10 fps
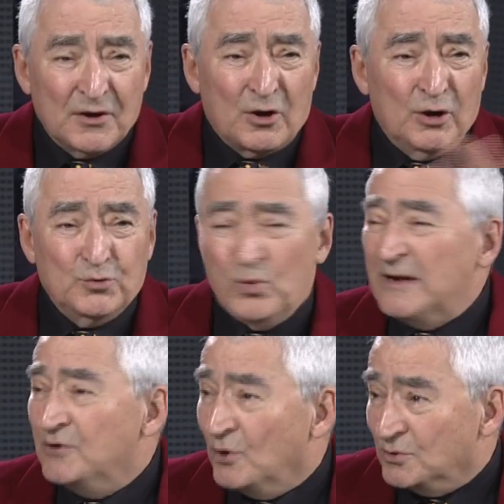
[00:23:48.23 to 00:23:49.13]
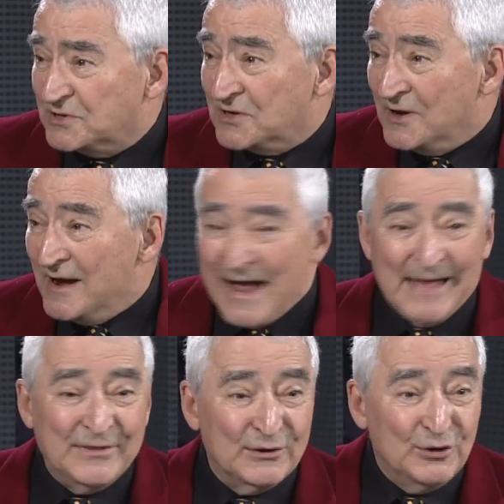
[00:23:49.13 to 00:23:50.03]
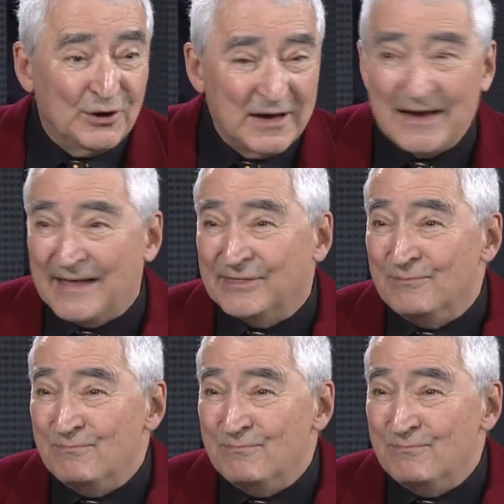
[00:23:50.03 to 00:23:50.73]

They're called windows, and they're looking at the